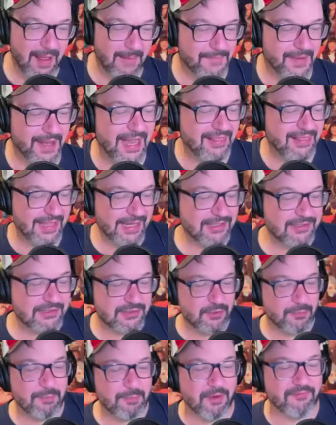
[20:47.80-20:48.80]
but I think it
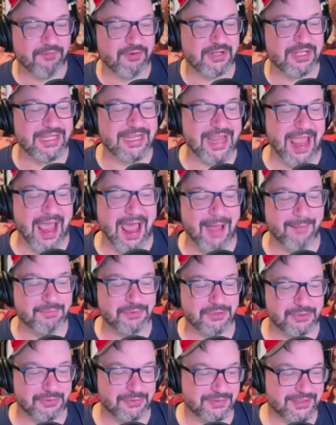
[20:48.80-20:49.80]
so perfectly
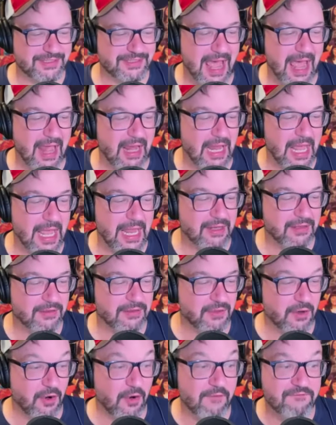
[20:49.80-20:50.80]
captures that, like,
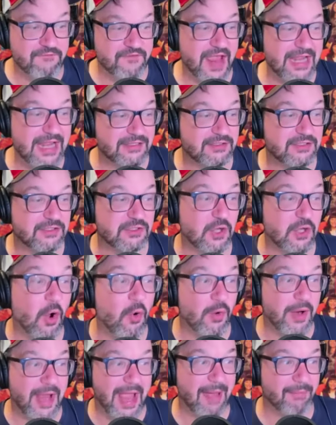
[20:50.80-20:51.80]
her face
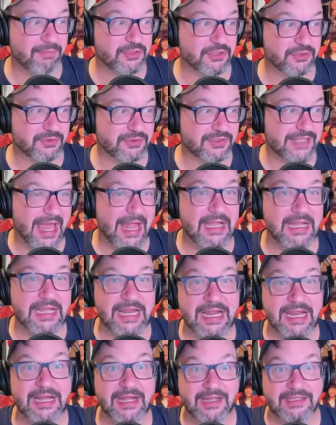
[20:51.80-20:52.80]
so captures that
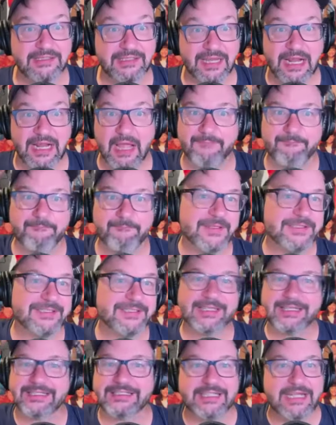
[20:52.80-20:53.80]
need as like a
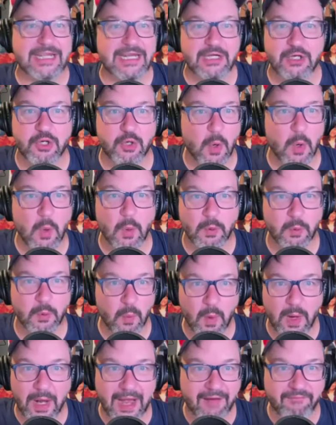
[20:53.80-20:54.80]
16 year old or
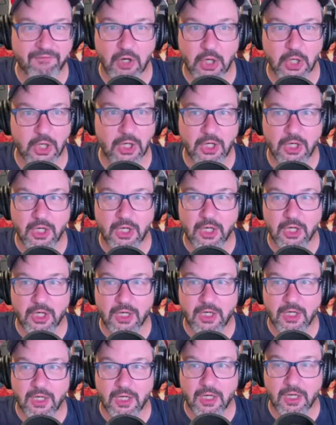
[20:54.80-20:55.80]
whatever
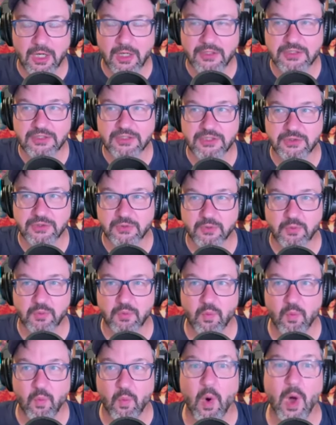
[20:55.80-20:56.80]
to
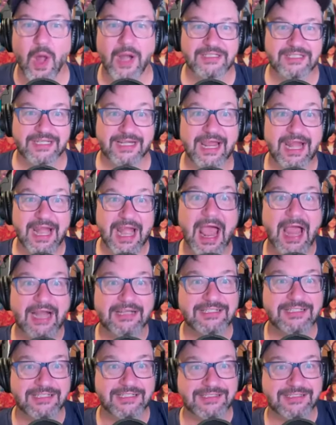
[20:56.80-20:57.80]
want to
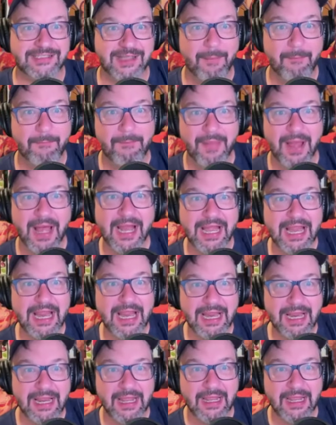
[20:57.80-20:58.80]
connect to somebody yeah.